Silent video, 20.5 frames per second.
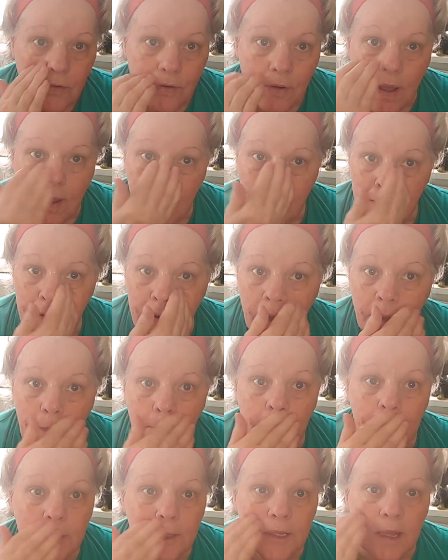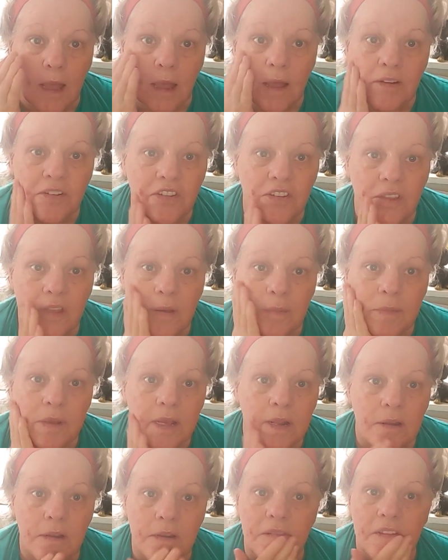try to not massage some
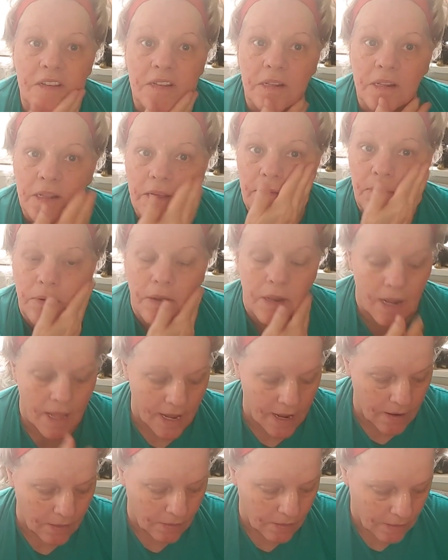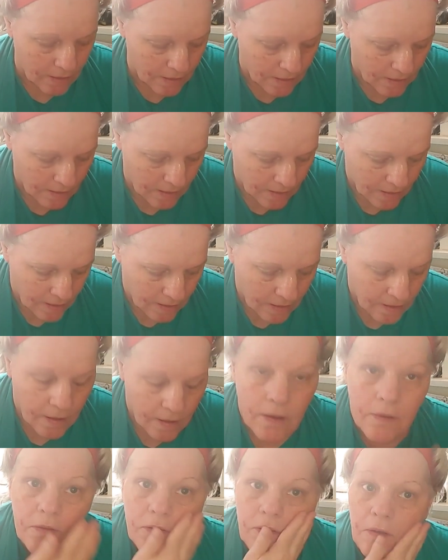in and just leave a layer,
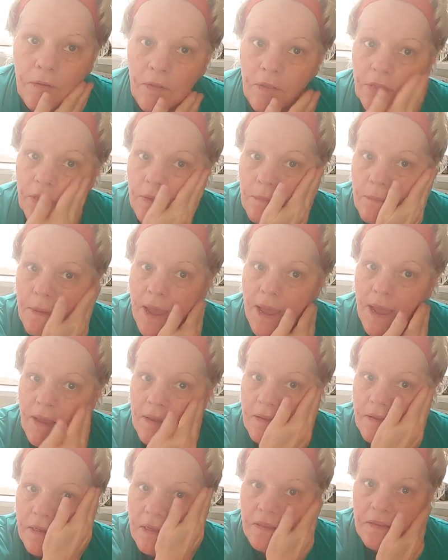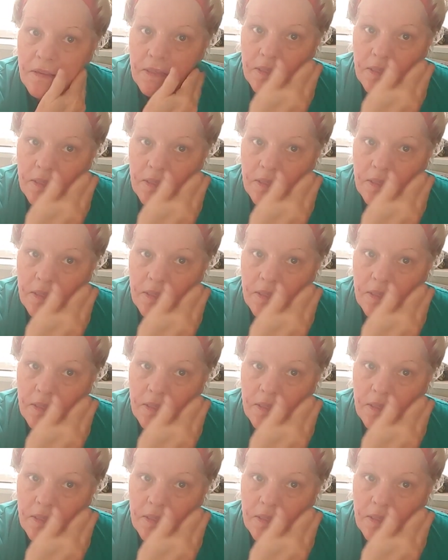so if the mask can